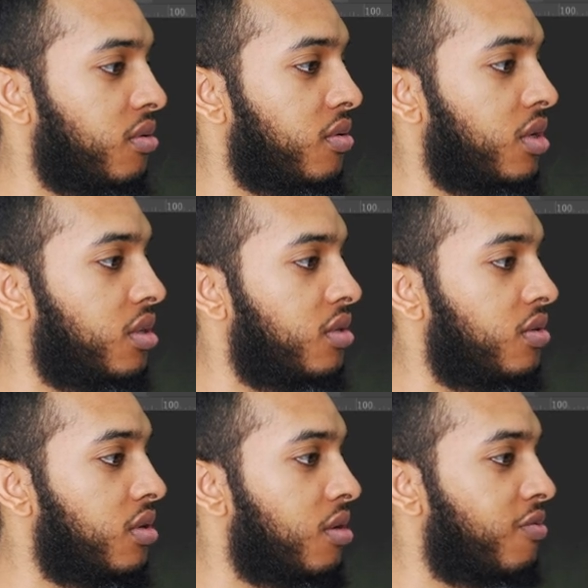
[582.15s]
What we're gonna
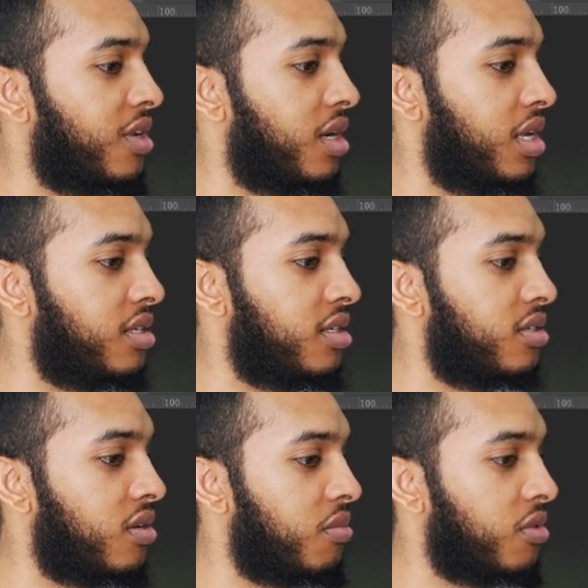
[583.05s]
do? I'm feeling
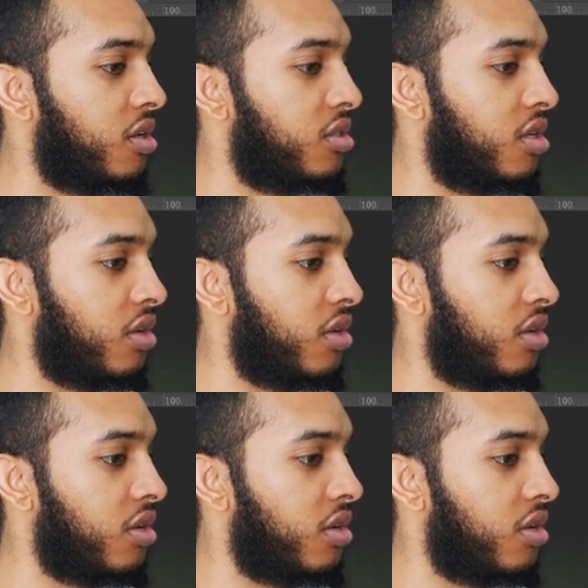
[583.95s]
lazy, so I'm gonna use